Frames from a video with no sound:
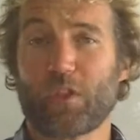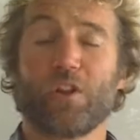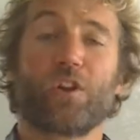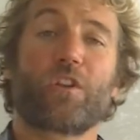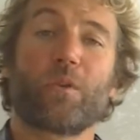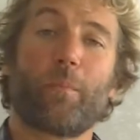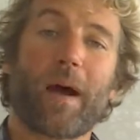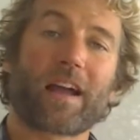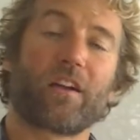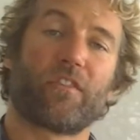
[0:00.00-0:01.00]
Look at the
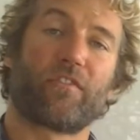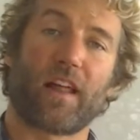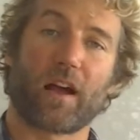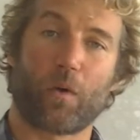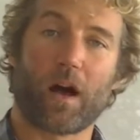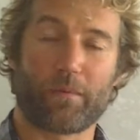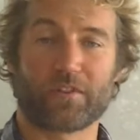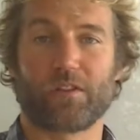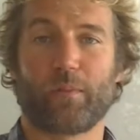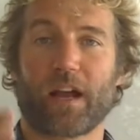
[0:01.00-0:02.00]
back of the flag, what
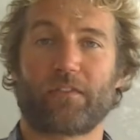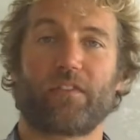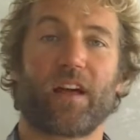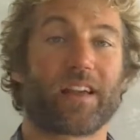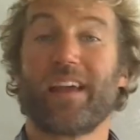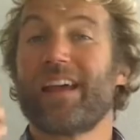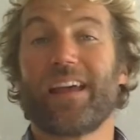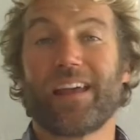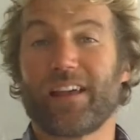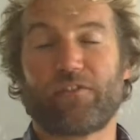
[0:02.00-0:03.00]
happens to the back of the flag?
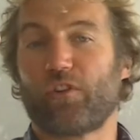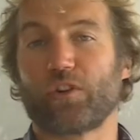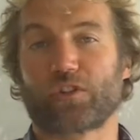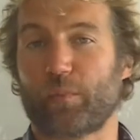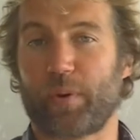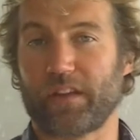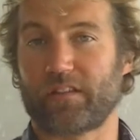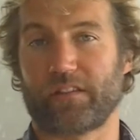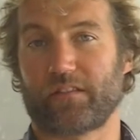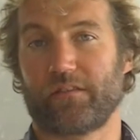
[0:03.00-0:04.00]
It falls to
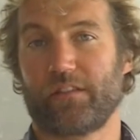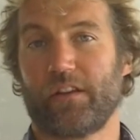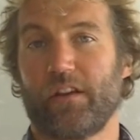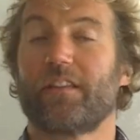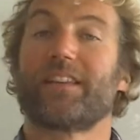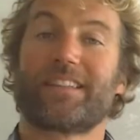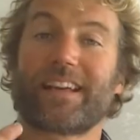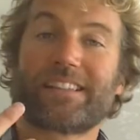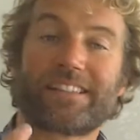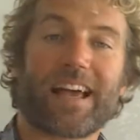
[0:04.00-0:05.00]
pieces. This is
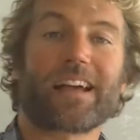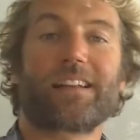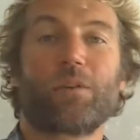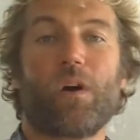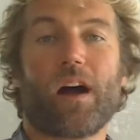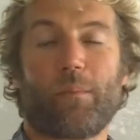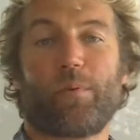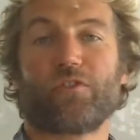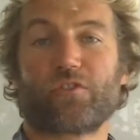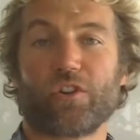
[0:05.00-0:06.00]
exactly what
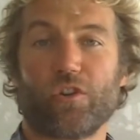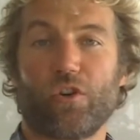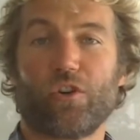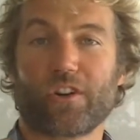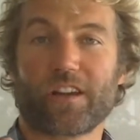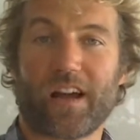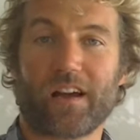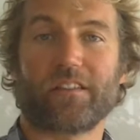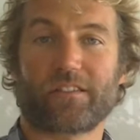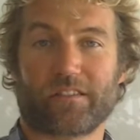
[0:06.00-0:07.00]
happens to your
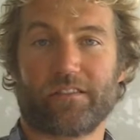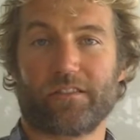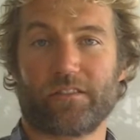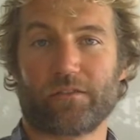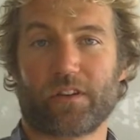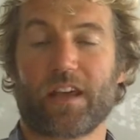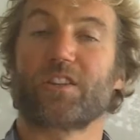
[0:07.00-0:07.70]
kite, okay?